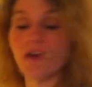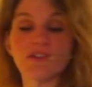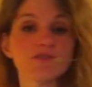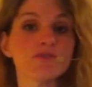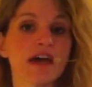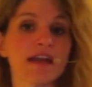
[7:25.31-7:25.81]
gone
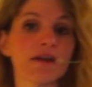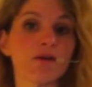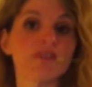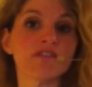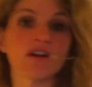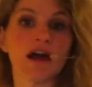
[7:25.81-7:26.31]
through that,
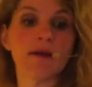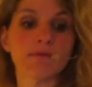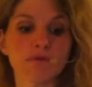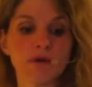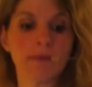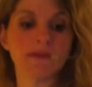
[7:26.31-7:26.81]
however, I
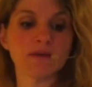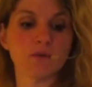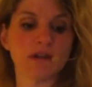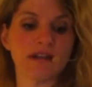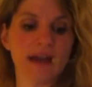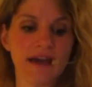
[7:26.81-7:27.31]
probably
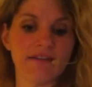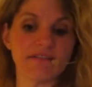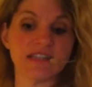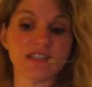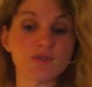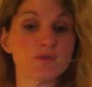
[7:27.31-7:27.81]
wouldn't have
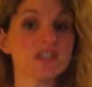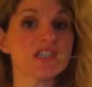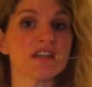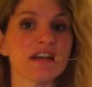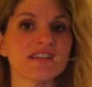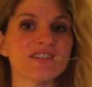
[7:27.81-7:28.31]
the
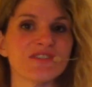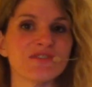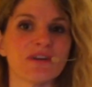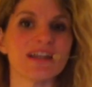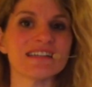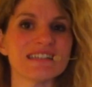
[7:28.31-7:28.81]
intuition I do
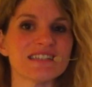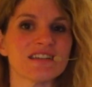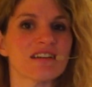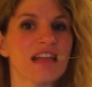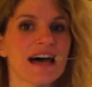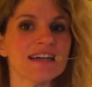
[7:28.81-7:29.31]
when I teach
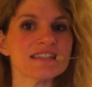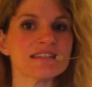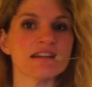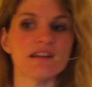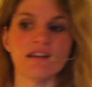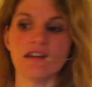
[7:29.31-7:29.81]
a
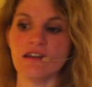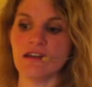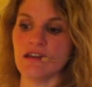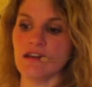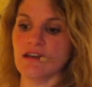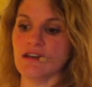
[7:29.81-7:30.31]
class.
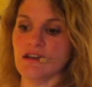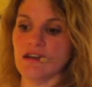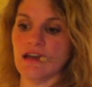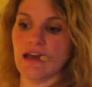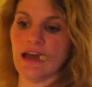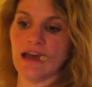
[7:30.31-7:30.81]

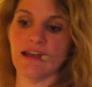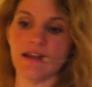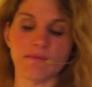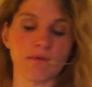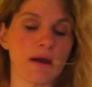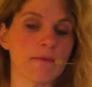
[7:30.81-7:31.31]
And
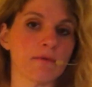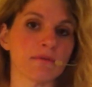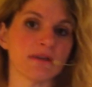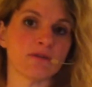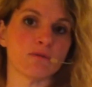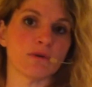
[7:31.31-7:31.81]
I
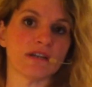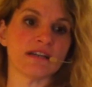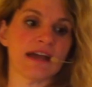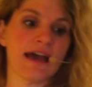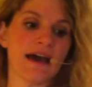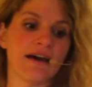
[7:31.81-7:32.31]
probably
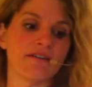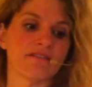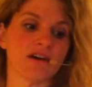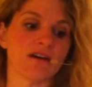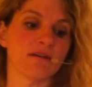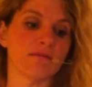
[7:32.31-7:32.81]
wouldn't have
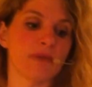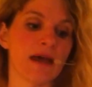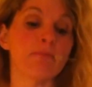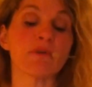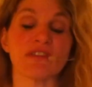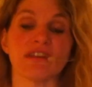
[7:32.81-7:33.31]

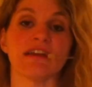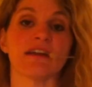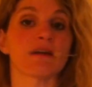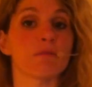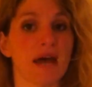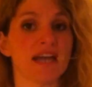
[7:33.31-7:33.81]
empathy
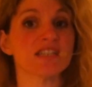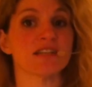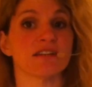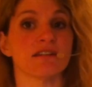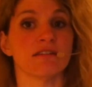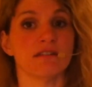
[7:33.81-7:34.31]
and
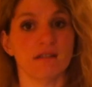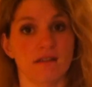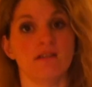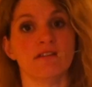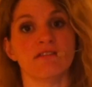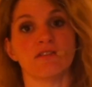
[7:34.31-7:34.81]
compassion
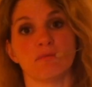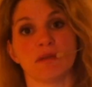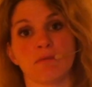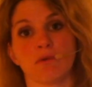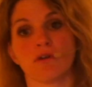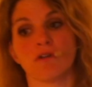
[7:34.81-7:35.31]
for
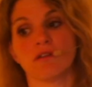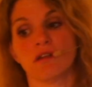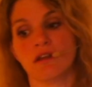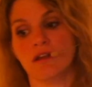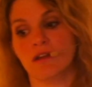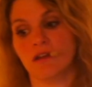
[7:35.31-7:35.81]
people
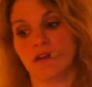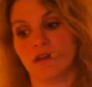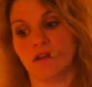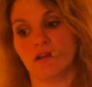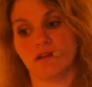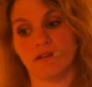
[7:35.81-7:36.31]

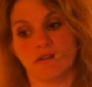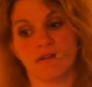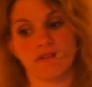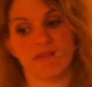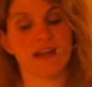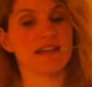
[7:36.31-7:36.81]

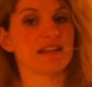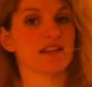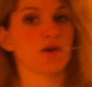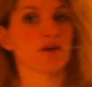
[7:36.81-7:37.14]
finding